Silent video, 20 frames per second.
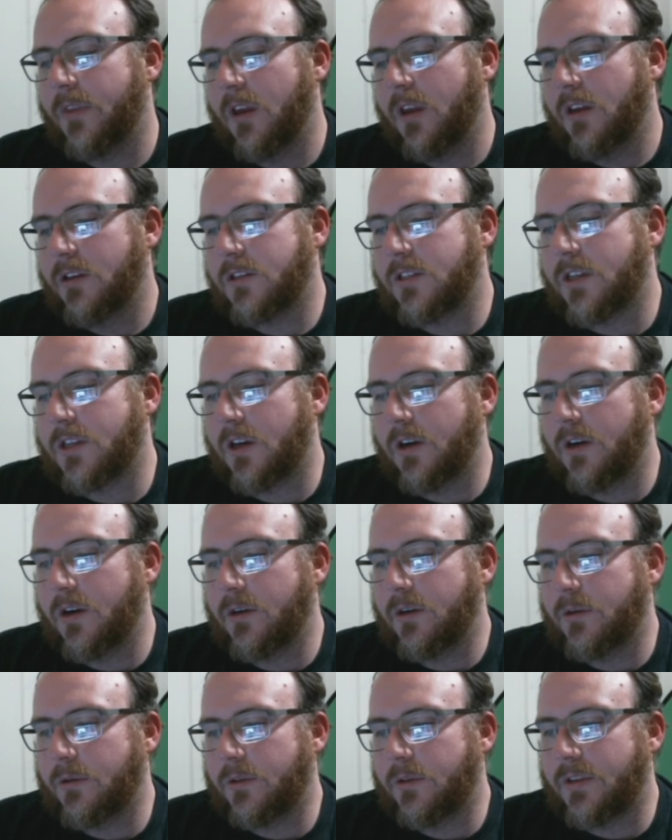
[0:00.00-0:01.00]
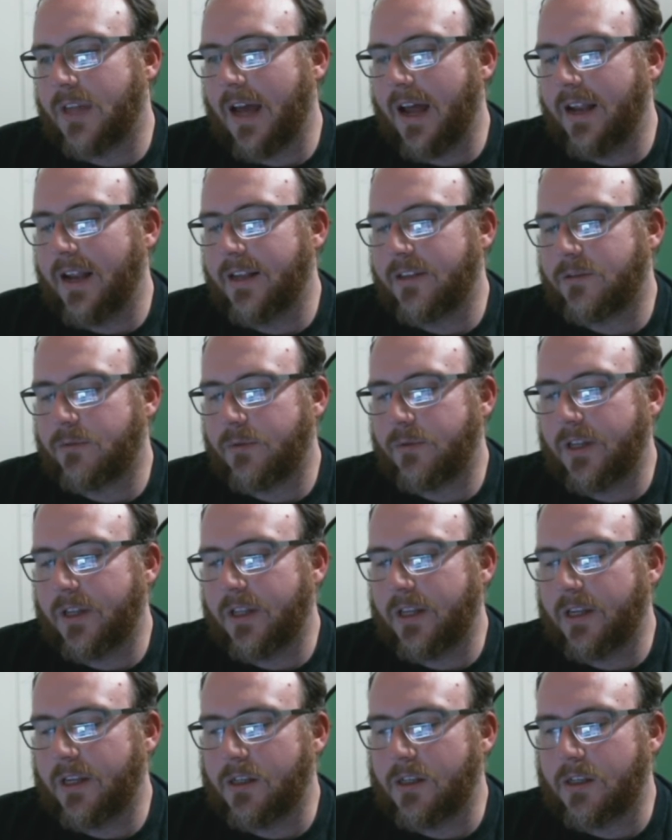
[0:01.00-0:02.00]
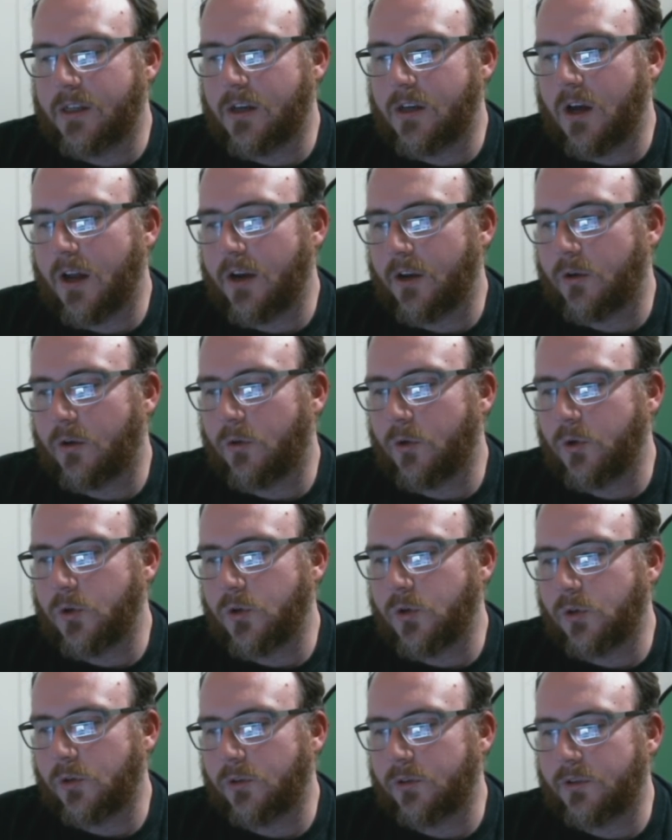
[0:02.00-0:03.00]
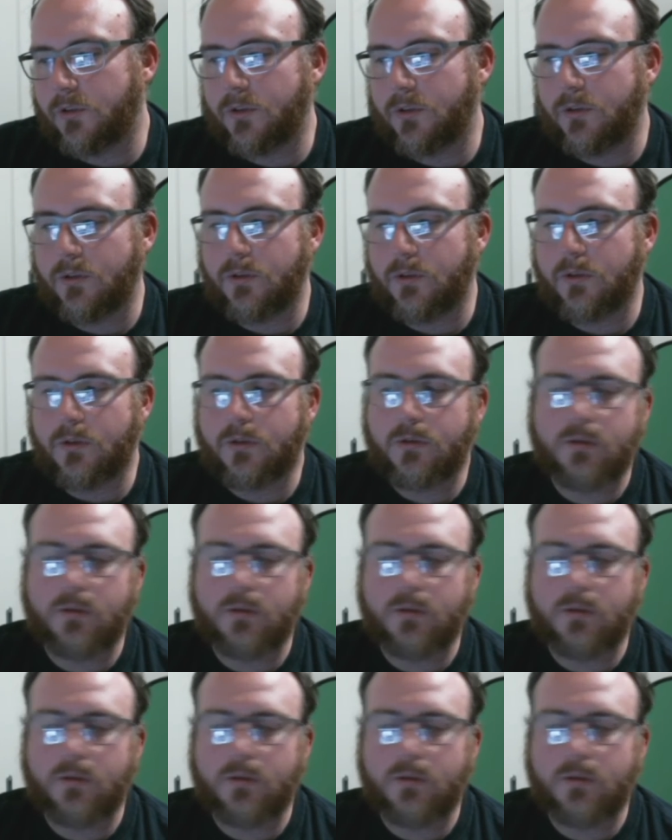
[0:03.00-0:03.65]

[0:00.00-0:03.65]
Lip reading: So that is really kind of crucial to